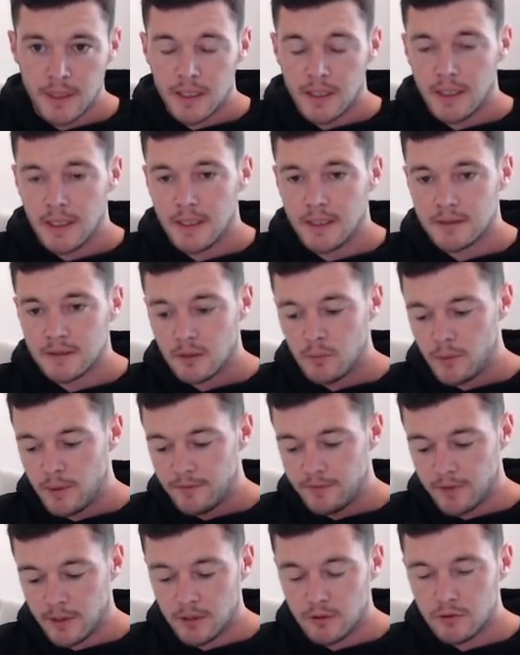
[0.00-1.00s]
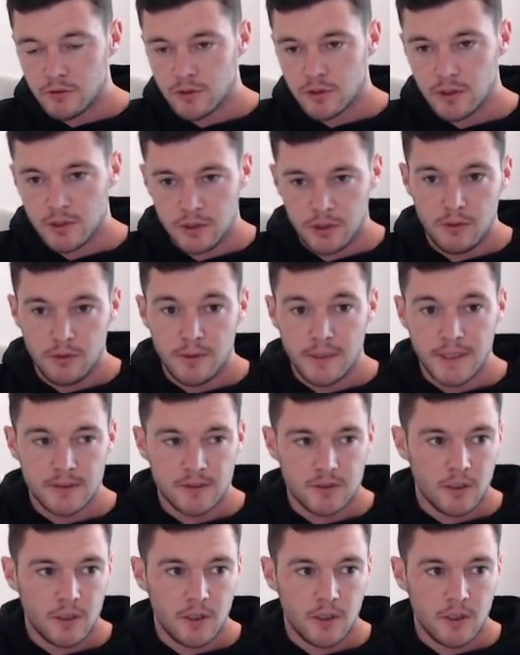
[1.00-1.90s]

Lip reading: is with those units